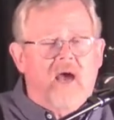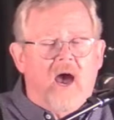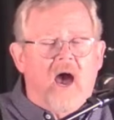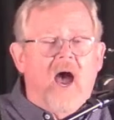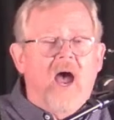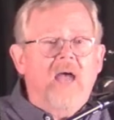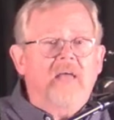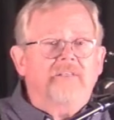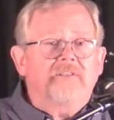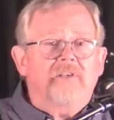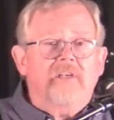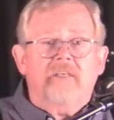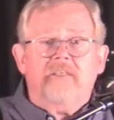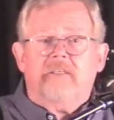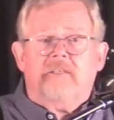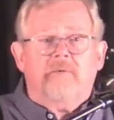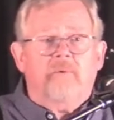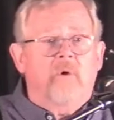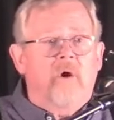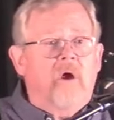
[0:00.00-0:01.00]
I
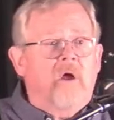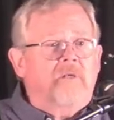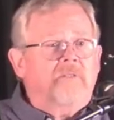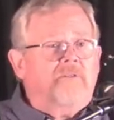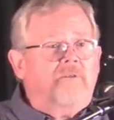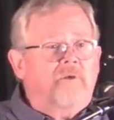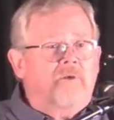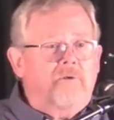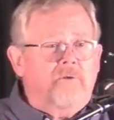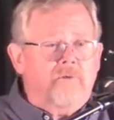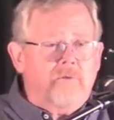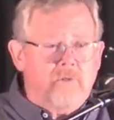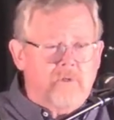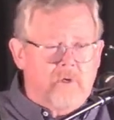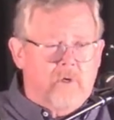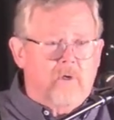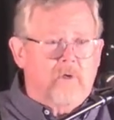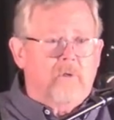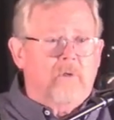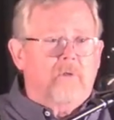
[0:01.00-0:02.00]
just want to
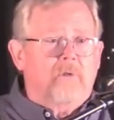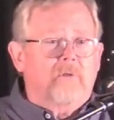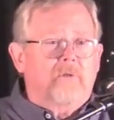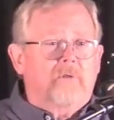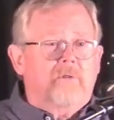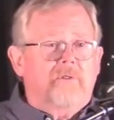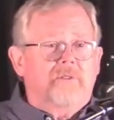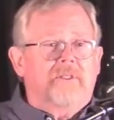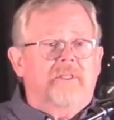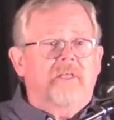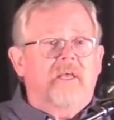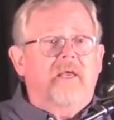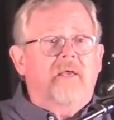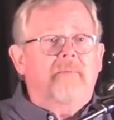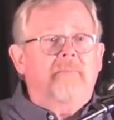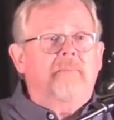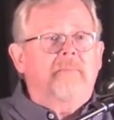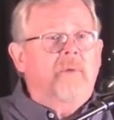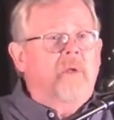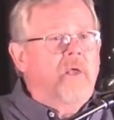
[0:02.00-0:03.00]
hold
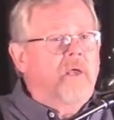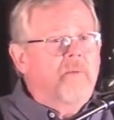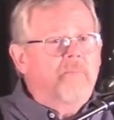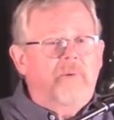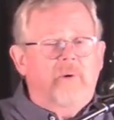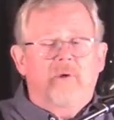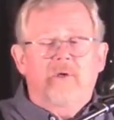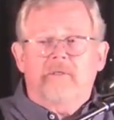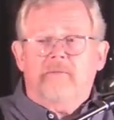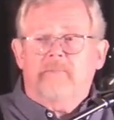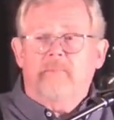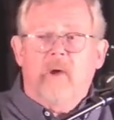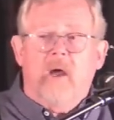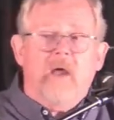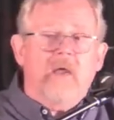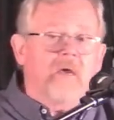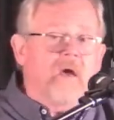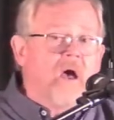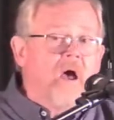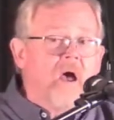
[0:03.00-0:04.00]
them Put
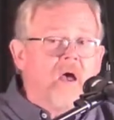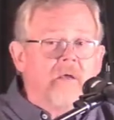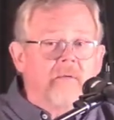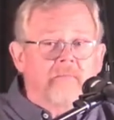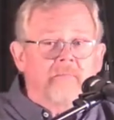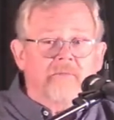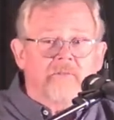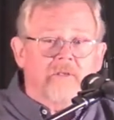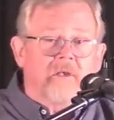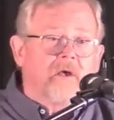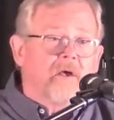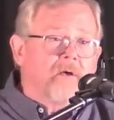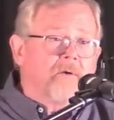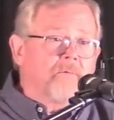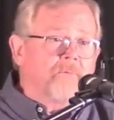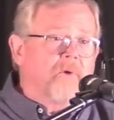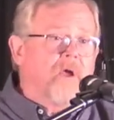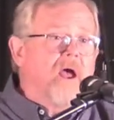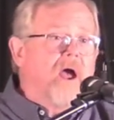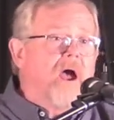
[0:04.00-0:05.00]
my arms
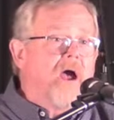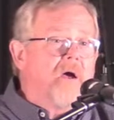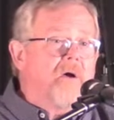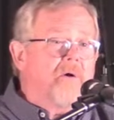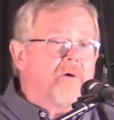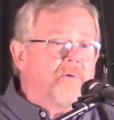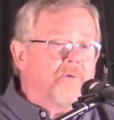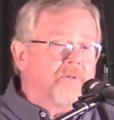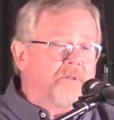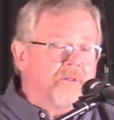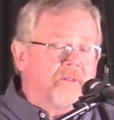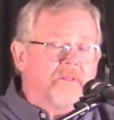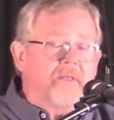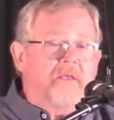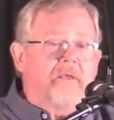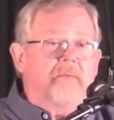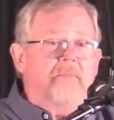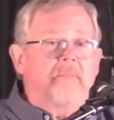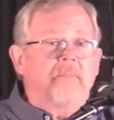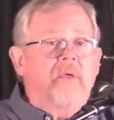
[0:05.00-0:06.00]
around
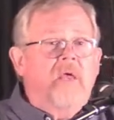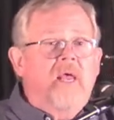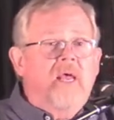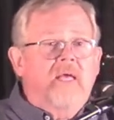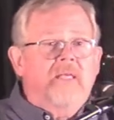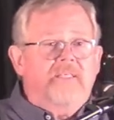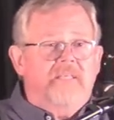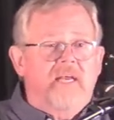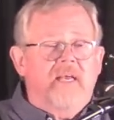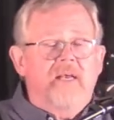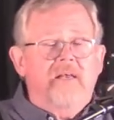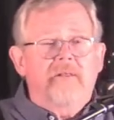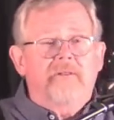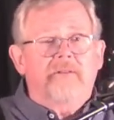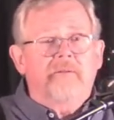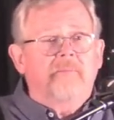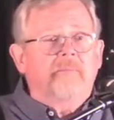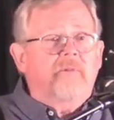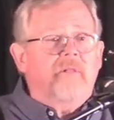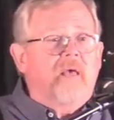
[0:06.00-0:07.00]
them, tell
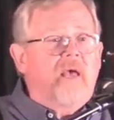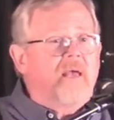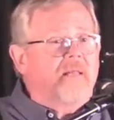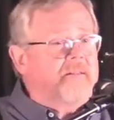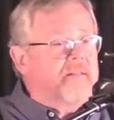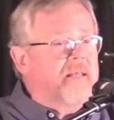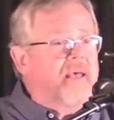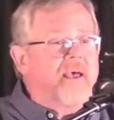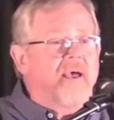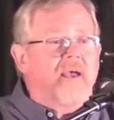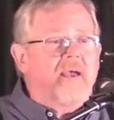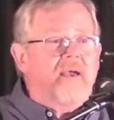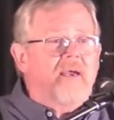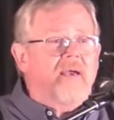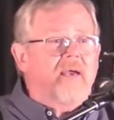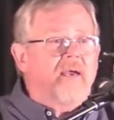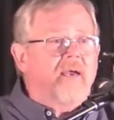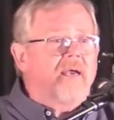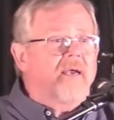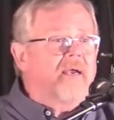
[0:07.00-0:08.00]
them that
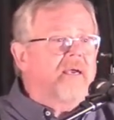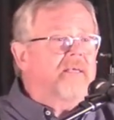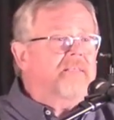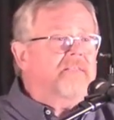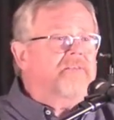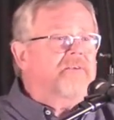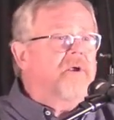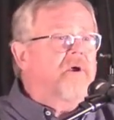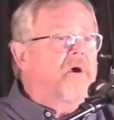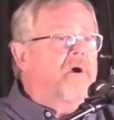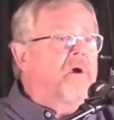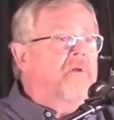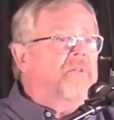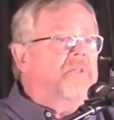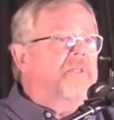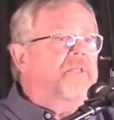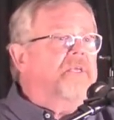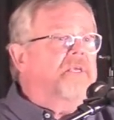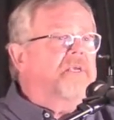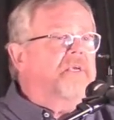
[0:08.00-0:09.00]
there's
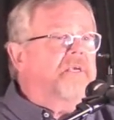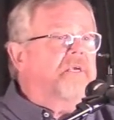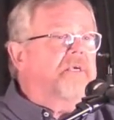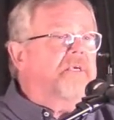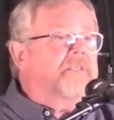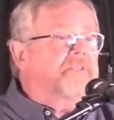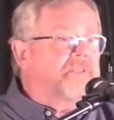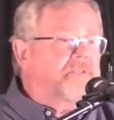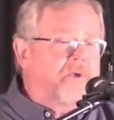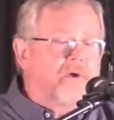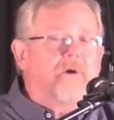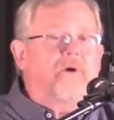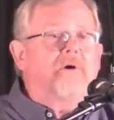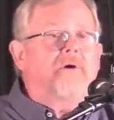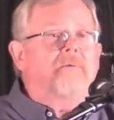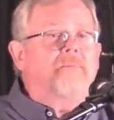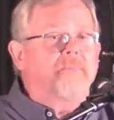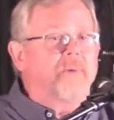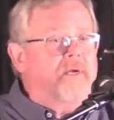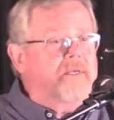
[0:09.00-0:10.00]
only
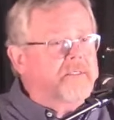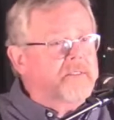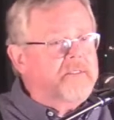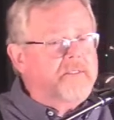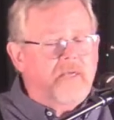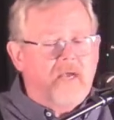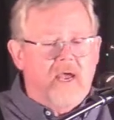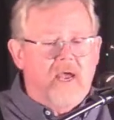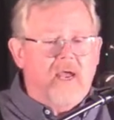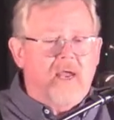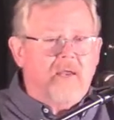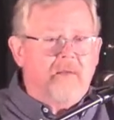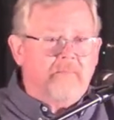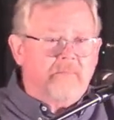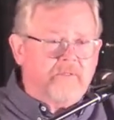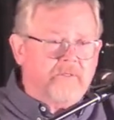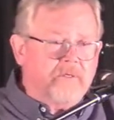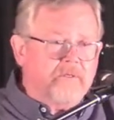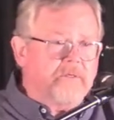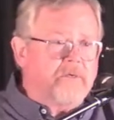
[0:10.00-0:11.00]
so much
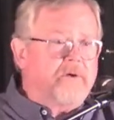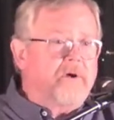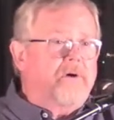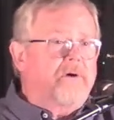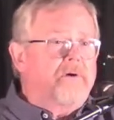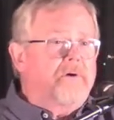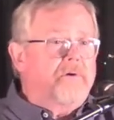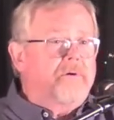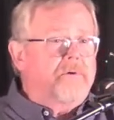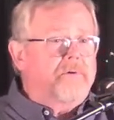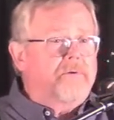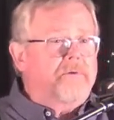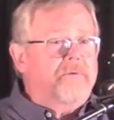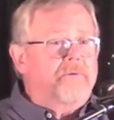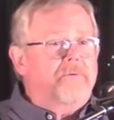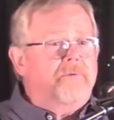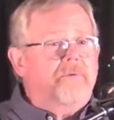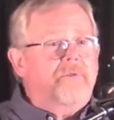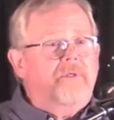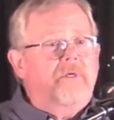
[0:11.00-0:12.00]
time to
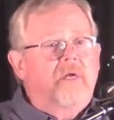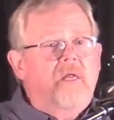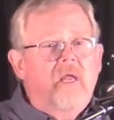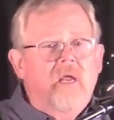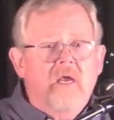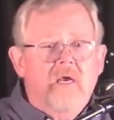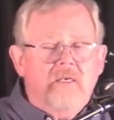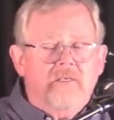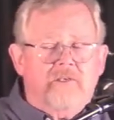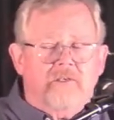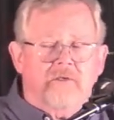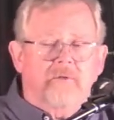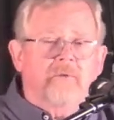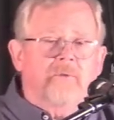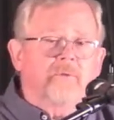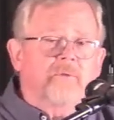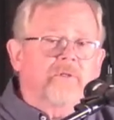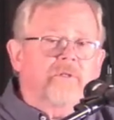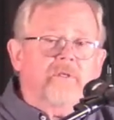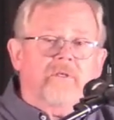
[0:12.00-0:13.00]
go.
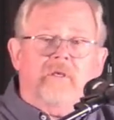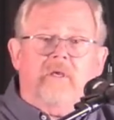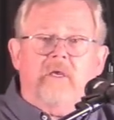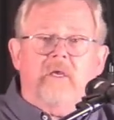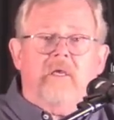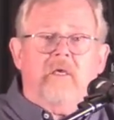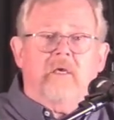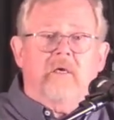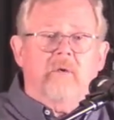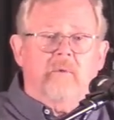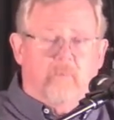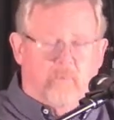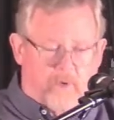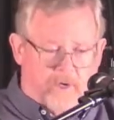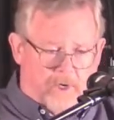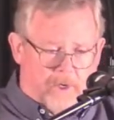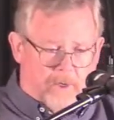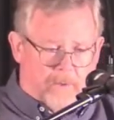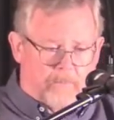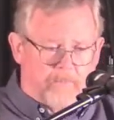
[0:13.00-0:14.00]
Soon the king
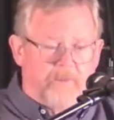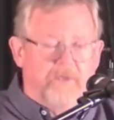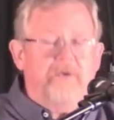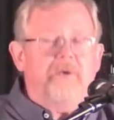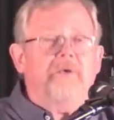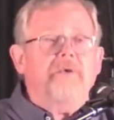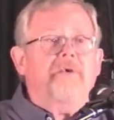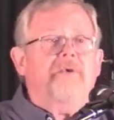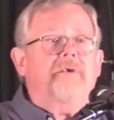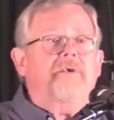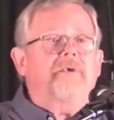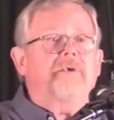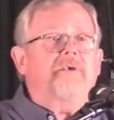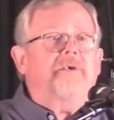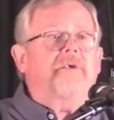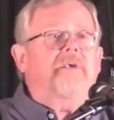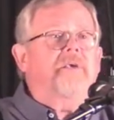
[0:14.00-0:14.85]
will be